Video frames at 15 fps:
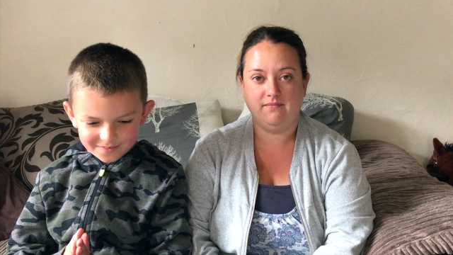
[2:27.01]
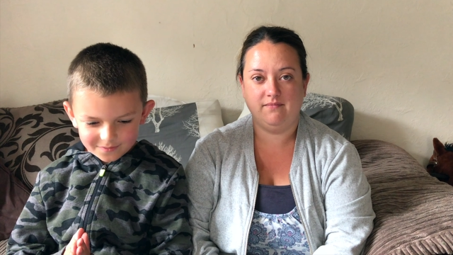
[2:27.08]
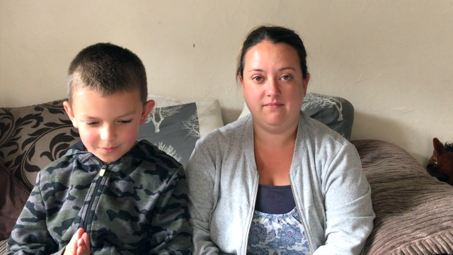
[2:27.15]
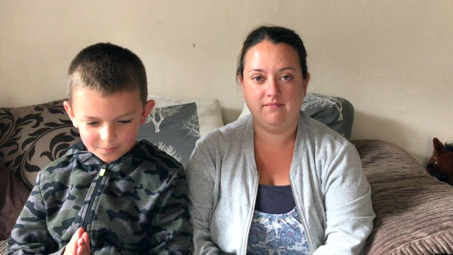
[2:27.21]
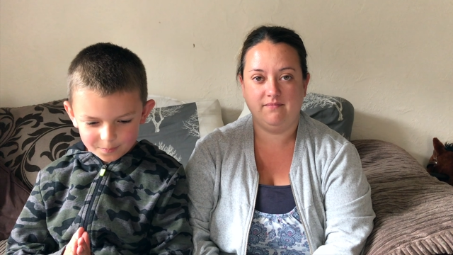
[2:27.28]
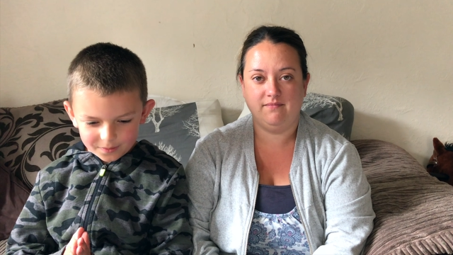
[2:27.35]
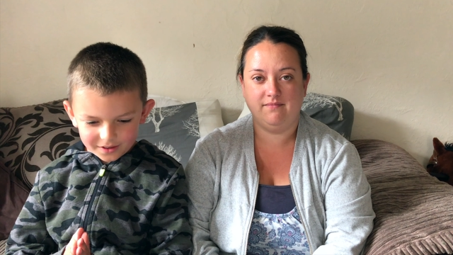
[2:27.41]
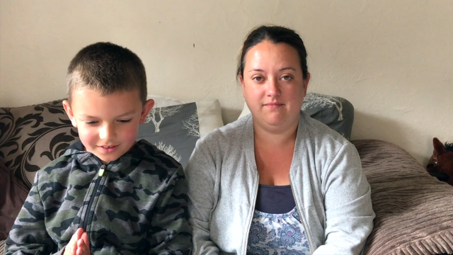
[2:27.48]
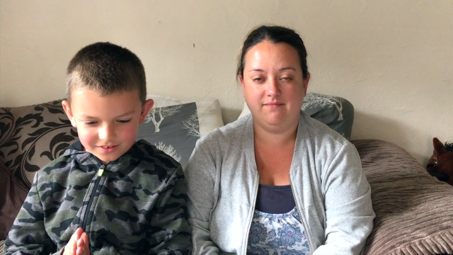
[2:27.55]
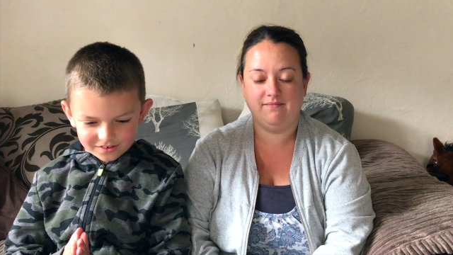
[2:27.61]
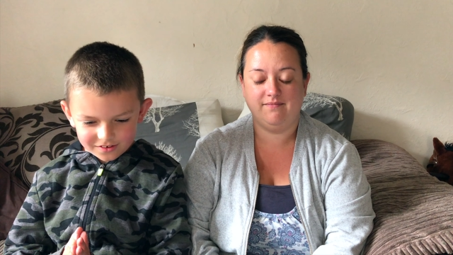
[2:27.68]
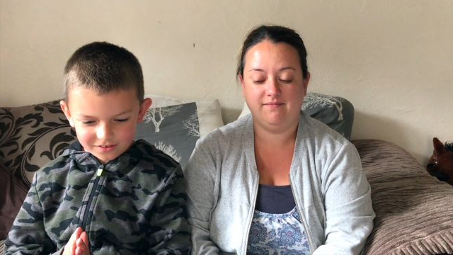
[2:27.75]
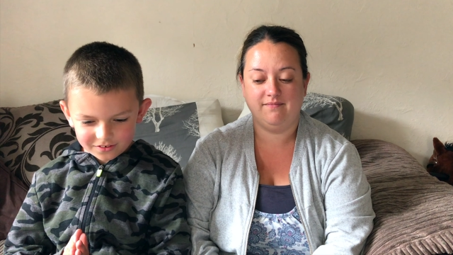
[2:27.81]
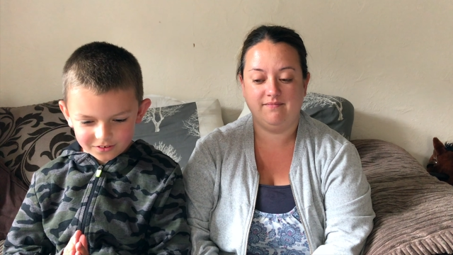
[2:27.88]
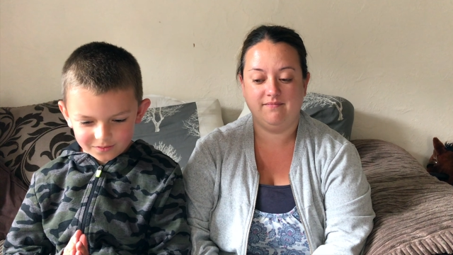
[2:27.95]
Speaker 1: The
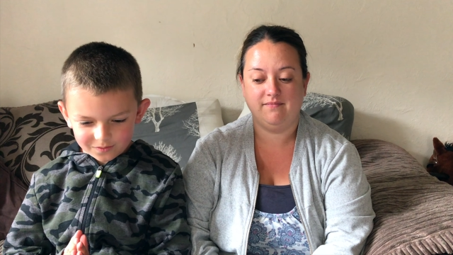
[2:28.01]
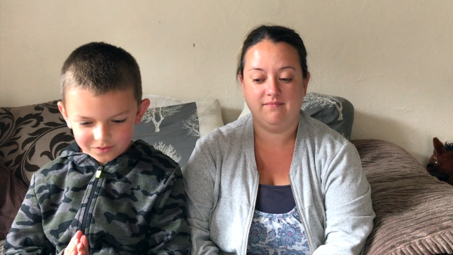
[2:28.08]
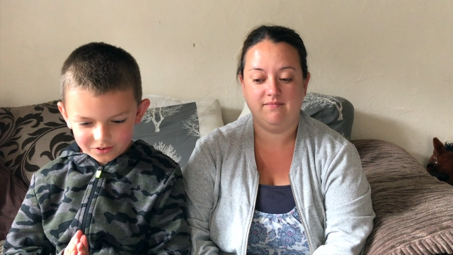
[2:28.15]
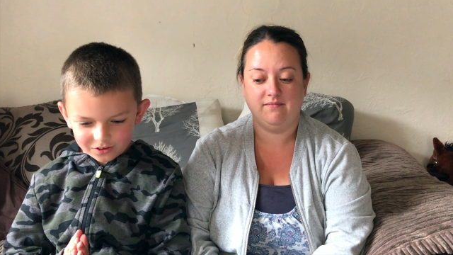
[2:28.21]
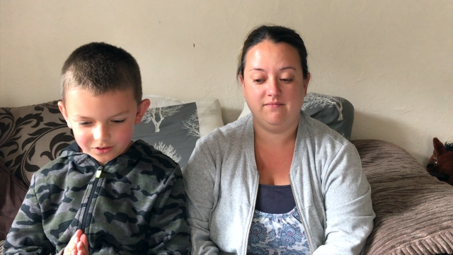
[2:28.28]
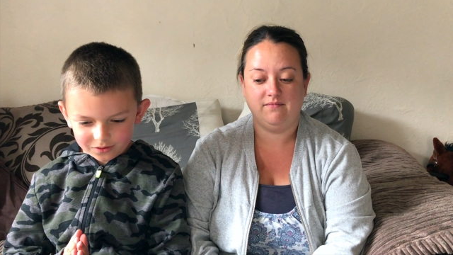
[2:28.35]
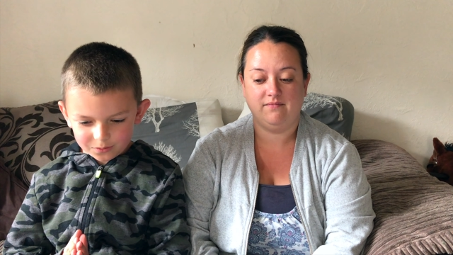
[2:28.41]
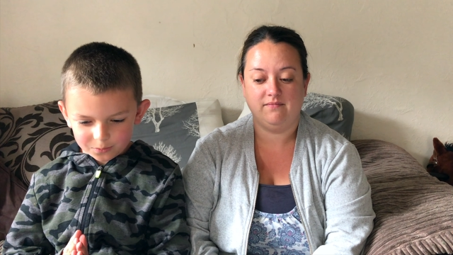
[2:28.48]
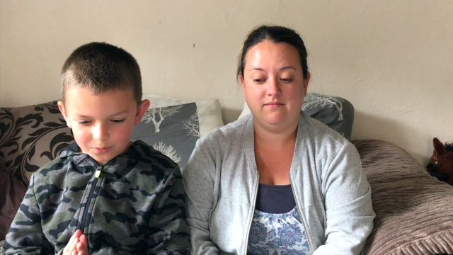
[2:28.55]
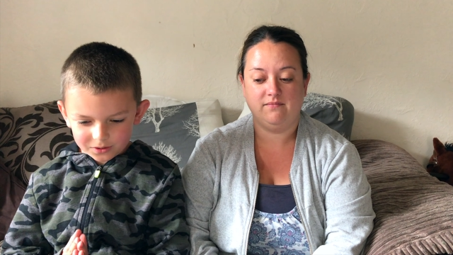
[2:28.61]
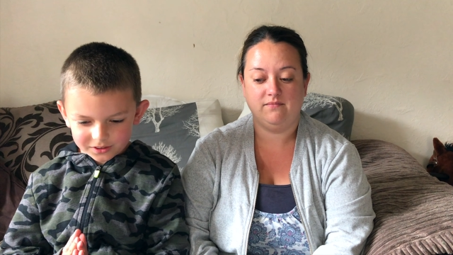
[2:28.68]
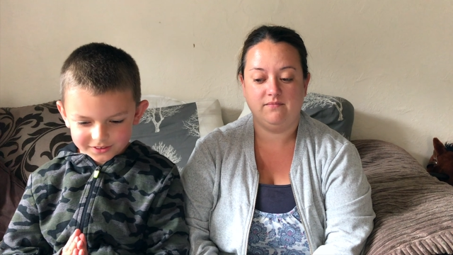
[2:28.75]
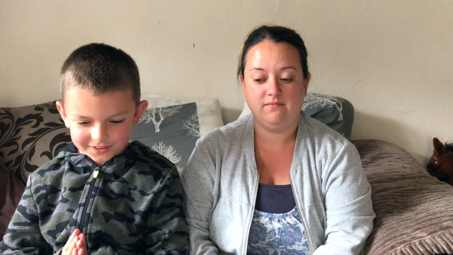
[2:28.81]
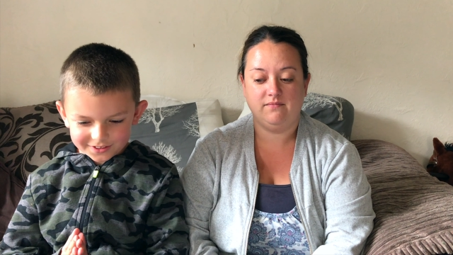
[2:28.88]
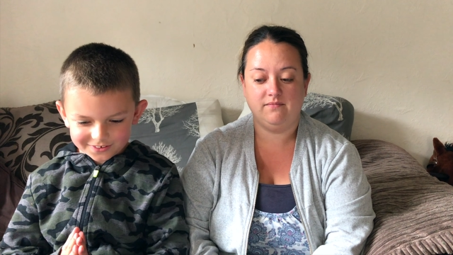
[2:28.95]
presence of God
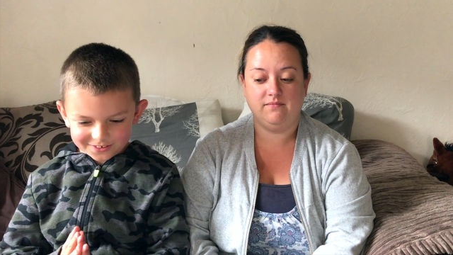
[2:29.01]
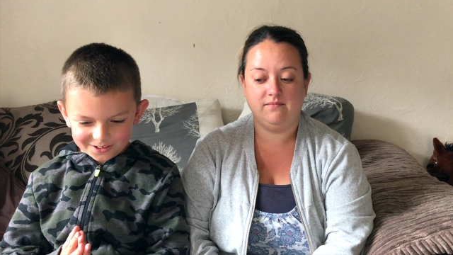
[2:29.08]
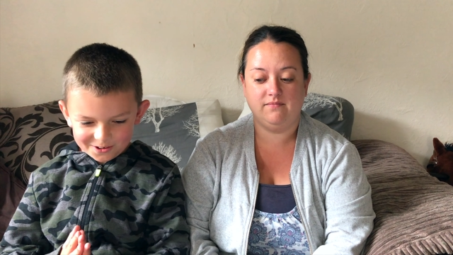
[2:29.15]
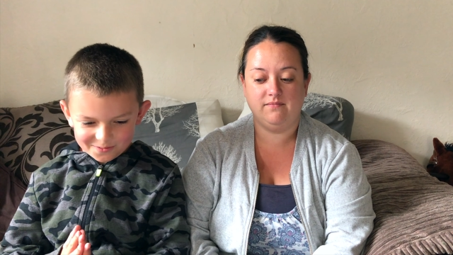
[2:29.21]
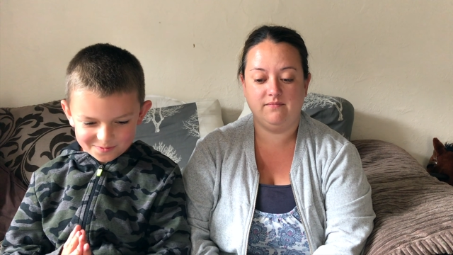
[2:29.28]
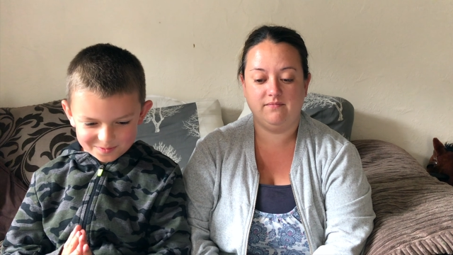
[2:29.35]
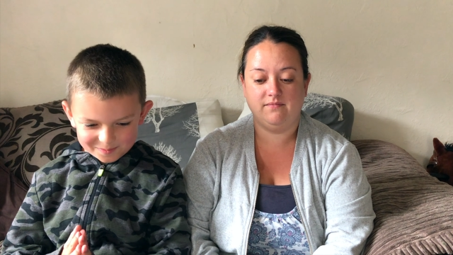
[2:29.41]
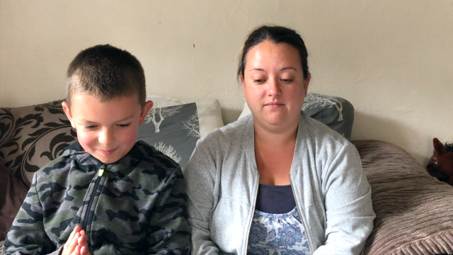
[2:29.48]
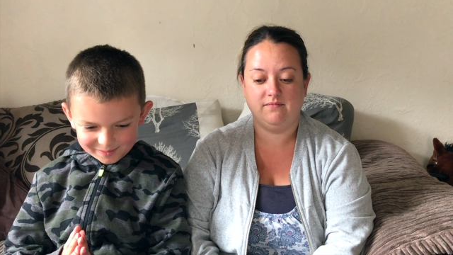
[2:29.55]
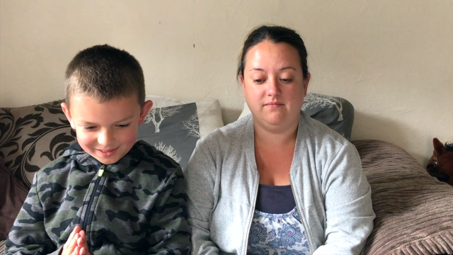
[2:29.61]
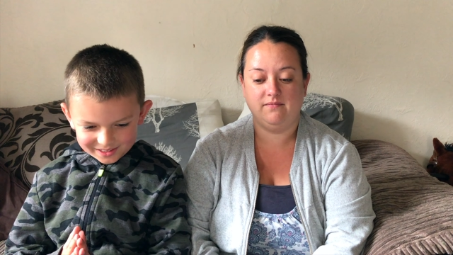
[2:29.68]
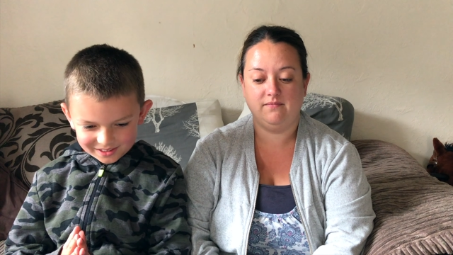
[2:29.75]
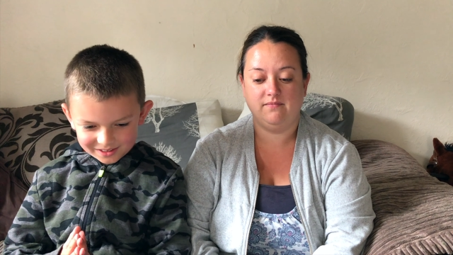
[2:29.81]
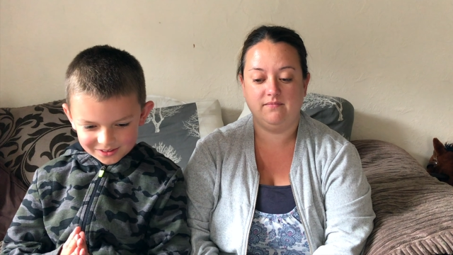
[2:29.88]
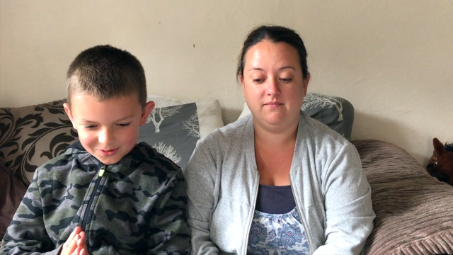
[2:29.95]
watches over
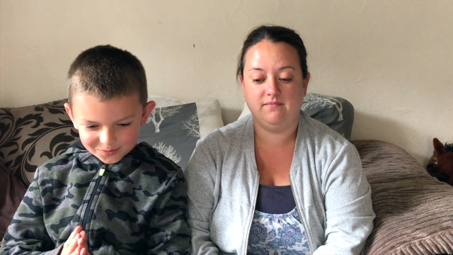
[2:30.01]
me.